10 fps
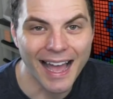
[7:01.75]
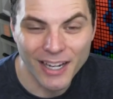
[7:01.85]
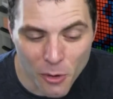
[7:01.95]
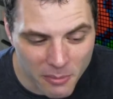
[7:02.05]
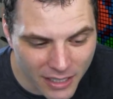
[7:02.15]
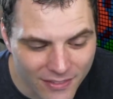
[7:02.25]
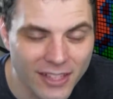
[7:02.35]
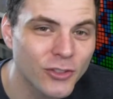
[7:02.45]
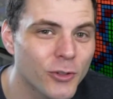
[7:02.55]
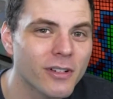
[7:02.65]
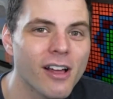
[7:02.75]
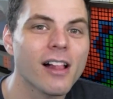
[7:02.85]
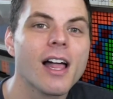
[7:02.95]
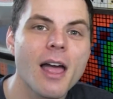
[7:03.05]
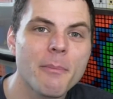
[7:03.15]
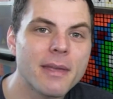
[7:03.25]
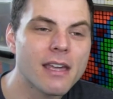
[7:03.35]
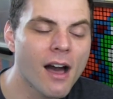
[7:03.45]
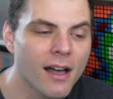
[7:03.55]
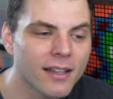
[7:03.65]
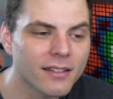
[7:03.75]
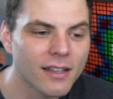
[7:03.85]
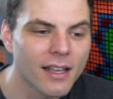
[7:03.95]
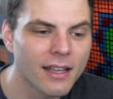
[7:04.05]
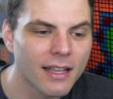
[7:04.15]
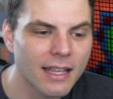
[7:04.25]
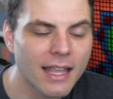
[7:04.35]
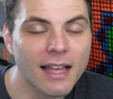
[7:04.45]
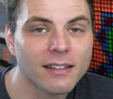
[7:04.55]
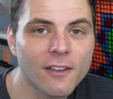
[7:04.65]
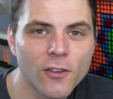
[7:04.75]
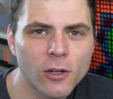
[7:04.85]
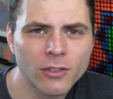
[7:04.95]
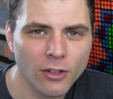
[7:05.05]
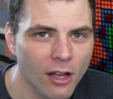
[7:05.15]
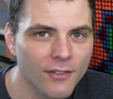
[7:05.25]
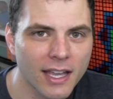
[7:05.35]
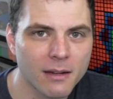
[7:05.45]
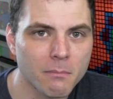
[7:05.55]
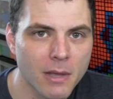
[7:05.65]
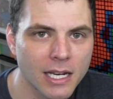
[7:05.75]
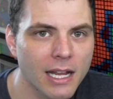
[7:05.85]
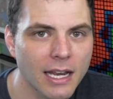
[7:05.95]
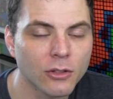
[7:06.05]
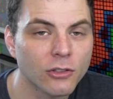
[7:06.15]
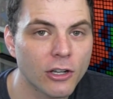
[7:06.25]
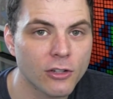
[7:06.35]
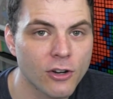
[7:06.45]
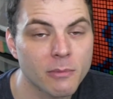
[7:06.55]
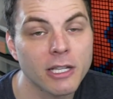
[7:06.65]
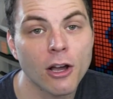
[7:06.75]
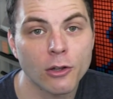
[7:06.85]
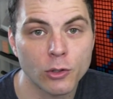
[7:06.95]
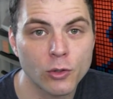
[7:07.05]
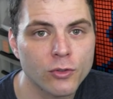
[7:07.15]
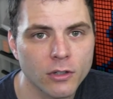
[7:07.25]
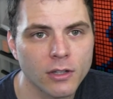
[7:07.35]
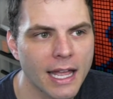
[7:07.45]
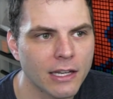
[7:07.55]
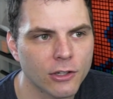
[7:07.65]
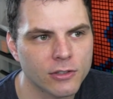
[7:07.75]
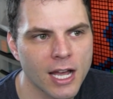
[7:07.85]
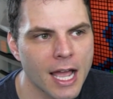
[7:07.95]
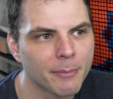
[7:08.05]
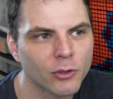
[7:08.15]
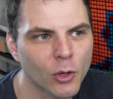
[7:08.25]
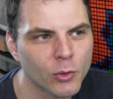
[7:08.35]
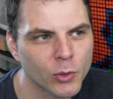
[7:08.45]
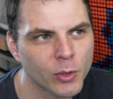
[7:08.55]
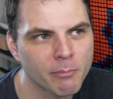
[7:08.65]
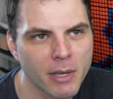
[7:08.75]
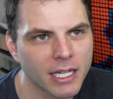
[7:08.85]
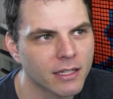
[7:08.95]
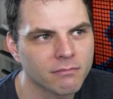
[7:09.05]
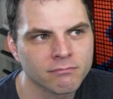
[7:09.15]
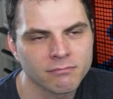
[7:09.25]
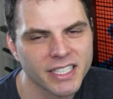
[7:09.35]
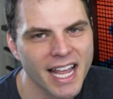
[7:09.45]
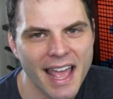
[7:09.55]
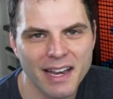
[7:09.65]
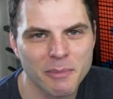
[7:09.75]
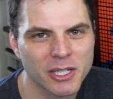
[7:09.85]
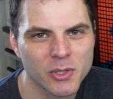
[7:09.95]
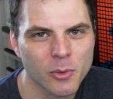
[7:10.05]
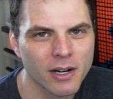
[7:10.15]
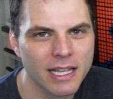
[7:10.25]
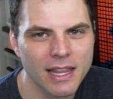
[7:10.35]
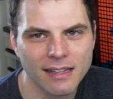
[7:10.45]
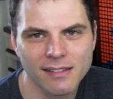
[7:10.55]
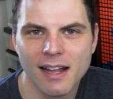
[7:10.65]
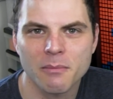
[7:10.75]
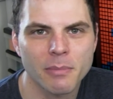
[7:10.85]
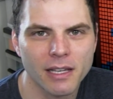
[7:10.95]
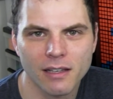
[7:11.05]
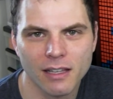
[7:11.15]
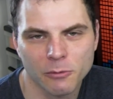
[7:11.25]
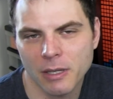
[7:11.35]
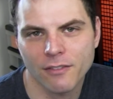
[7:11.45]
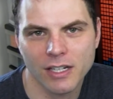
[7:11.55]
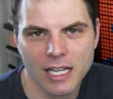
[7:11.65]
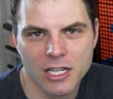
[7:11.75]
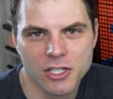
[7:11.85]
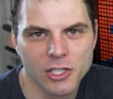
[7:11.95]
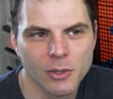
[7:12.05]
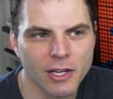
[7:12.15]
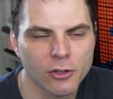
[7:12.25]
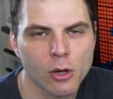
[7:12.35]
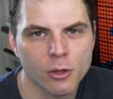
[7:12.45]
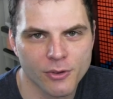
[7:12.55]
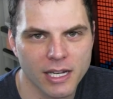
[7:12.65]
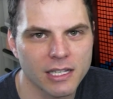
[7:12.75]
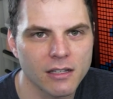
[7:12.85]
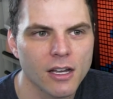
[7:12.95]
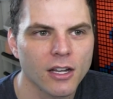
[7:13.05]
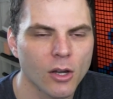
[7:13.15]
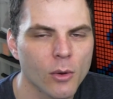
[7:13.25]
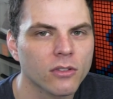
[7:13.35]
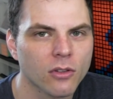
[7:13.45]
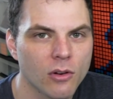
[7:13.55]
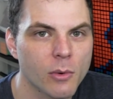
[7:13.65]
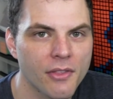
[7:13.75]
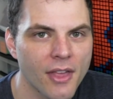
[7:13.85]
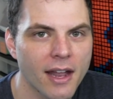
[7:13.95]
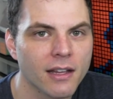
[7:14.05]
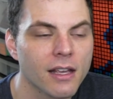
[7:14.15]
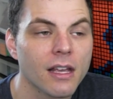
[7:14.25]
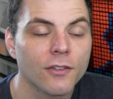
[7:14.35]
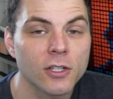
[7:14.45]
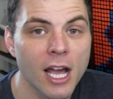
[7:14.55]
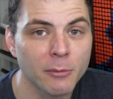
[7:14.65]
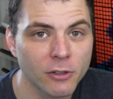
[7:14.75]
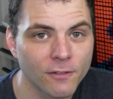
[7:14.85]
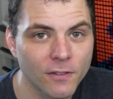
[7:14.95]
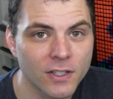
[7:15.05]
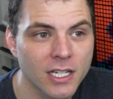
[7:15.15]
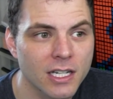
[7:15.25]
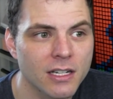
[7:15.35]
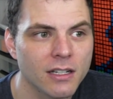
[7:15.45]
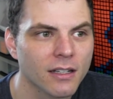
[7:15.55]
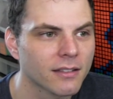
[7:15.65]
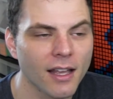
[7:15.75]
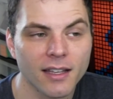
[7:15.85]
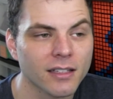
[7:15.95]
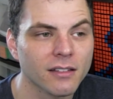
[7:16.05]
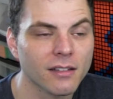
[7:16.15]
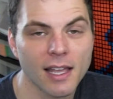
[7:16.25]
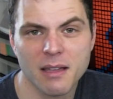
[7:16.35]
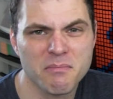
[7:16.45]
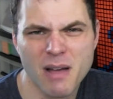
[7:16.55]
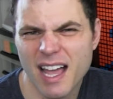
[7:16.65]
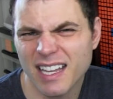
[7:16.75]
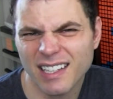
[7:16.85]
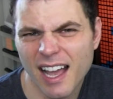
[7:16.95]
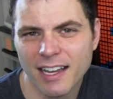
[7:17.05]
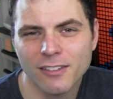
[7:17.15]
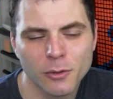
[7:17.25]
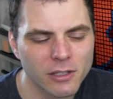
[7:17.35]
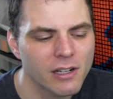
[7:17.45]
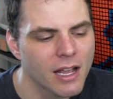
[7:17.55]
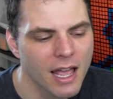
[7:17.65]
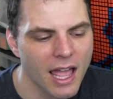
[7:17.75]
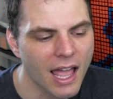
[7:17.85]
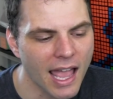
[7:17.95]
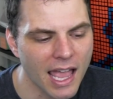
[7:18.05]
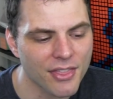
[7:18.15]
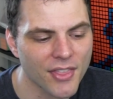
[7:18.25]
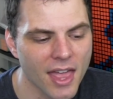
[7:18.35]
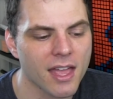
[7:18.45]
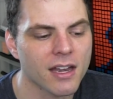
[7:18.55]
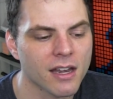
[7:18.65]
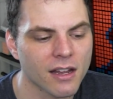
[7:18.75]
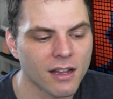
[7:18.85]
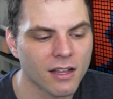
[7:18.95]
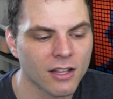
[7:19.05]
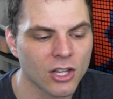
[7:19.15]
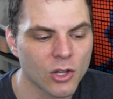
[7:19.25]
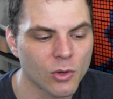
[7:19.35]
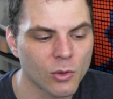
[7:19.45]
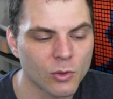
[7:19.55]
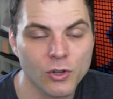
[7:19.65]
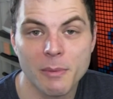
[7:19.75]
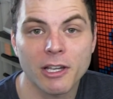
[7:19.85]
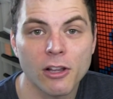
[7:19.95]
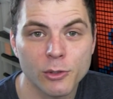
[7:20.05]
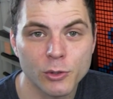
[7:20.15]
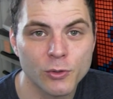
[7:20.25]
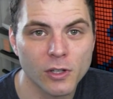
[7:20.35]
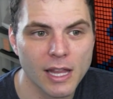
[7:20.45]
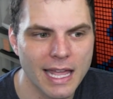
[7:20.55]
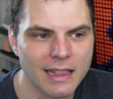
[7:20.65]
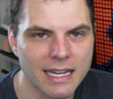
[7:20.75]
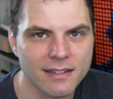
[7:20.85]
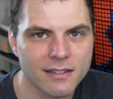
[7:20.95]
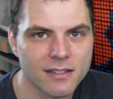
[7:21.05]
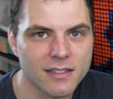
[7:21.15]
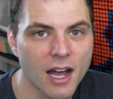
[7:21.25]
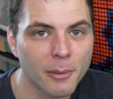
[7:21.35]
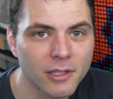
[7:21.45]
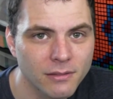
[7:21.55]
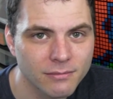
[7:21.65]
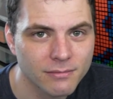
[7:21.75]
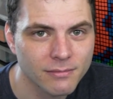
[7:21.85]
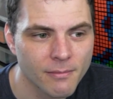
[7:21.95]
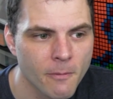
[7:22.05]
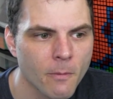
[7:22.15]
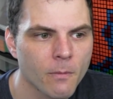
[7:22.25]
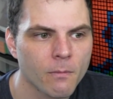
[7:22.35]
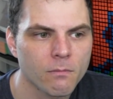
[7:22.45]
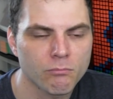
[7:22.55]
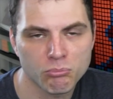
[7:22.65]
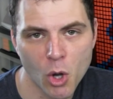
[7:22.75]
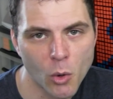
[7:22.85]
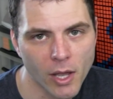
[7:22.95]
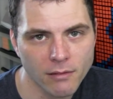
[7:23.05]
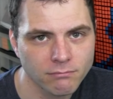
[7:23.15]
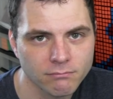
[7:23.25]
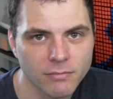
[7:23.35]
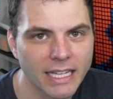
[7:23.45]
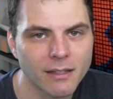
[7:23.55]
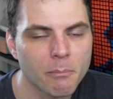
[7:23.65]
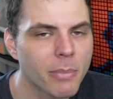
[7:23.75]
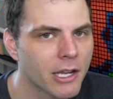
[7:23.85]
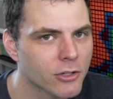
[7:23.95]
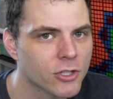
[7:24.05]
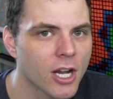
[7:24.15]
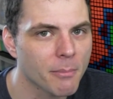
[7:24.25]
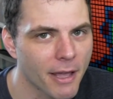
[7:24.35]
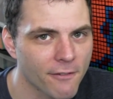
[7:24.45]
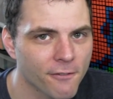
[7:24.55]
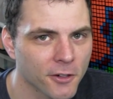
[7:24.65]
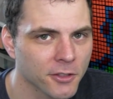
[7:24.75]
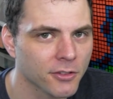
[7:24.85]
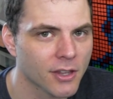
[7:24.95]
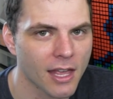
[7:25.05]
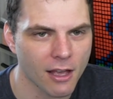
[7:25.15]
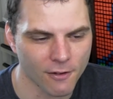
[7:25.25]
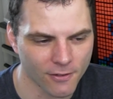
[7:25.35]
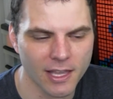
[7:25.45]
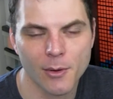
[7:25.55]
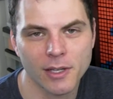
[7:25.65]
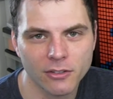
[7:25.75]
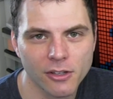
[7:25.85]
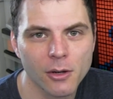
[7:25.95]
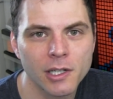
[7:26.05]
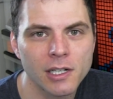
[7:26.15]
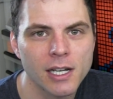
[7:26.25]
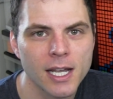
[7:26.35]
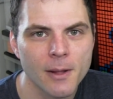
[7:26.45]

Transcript: I don't believe that's true at all. Because, yes, if you're solving in a minute and you start trying to be color neutral and your times go to a minute 10, a minute 20, that's not as big of an issue, and you're already going slower with that. If your times are 15 seconds, like mine kind of were, and then you try being color neutral and they double, okay. It's a bigger jump at first of going slower.